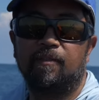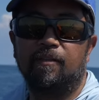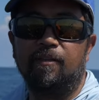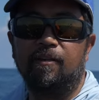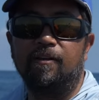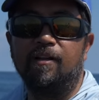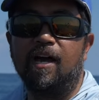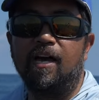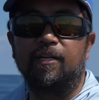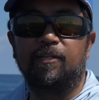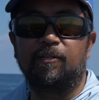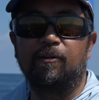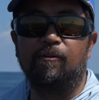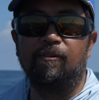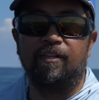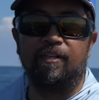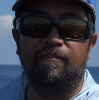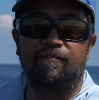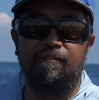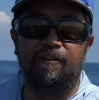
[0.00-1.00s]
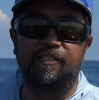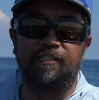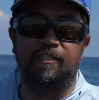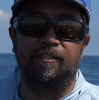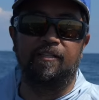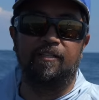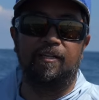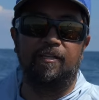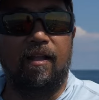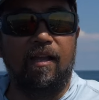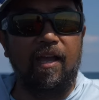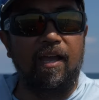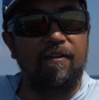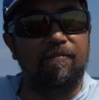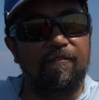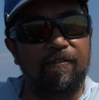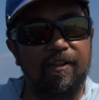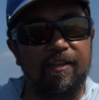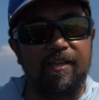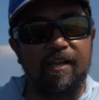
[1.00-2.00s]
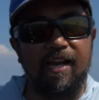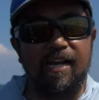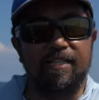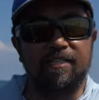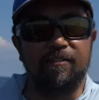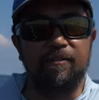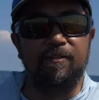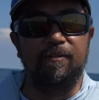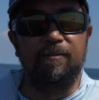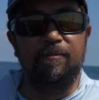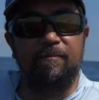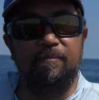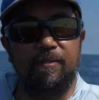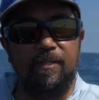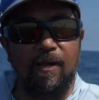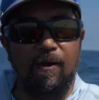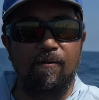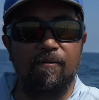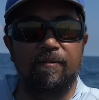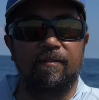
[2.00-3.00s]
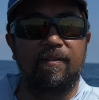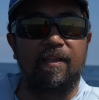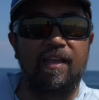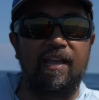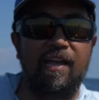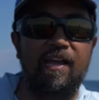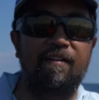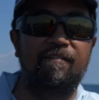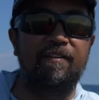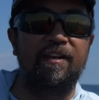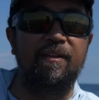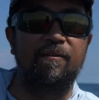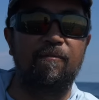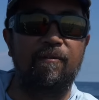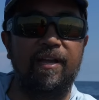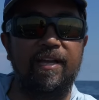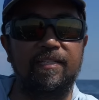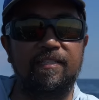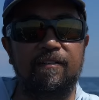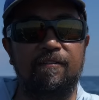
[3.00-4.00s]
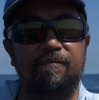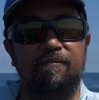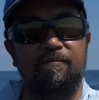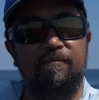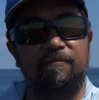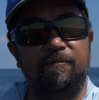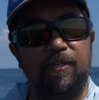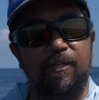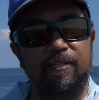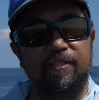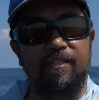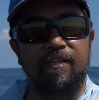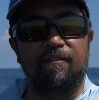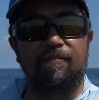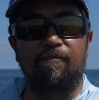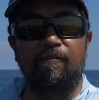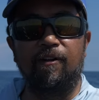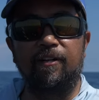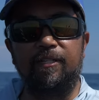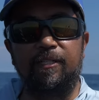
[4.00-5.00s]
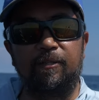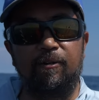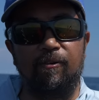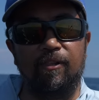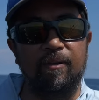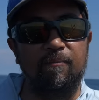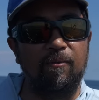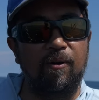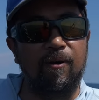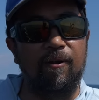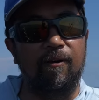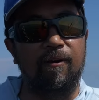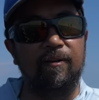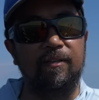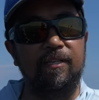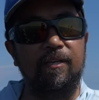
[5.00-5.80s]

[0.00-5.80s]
You're not trolling efficiently. And for the guys who don't have any ways of using a front trolling motor,